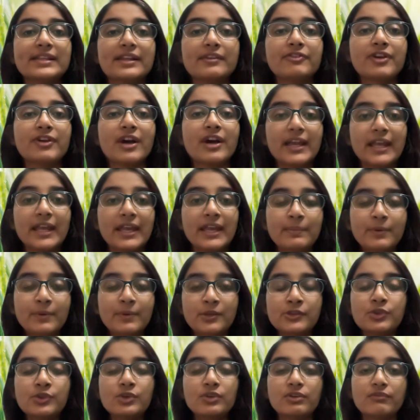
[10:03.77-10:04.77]
If you are
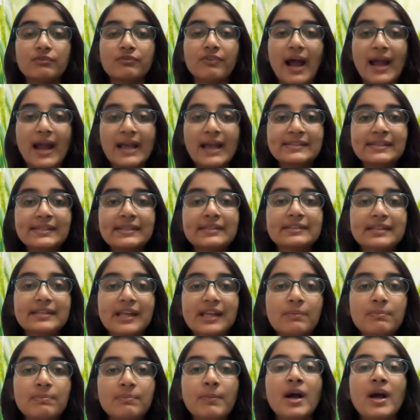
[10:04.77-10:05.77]
able to revise it
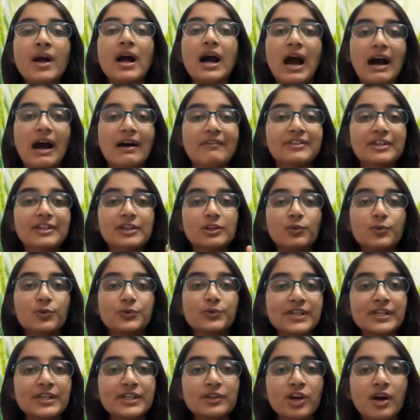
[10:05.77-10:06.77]
up after
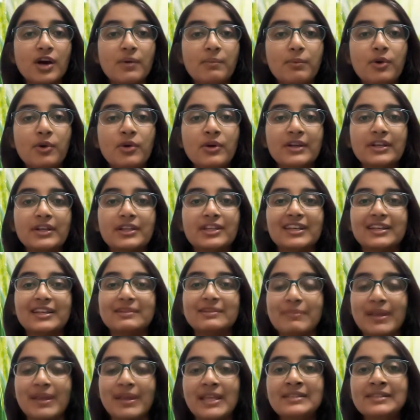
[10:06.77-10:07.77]
closing your book,
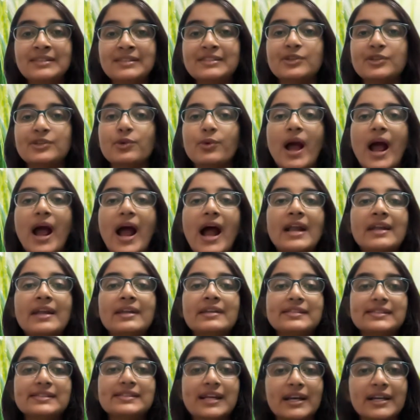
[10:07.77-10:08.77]
it means you
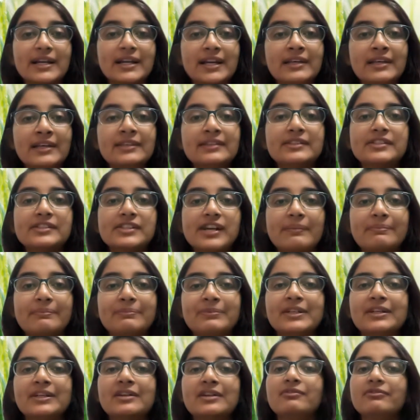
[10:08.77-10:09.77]
had studied the
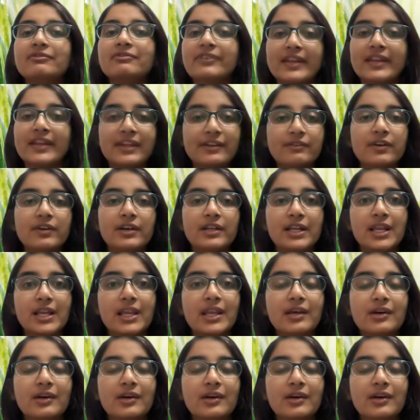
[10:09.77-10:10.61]
chapter very well.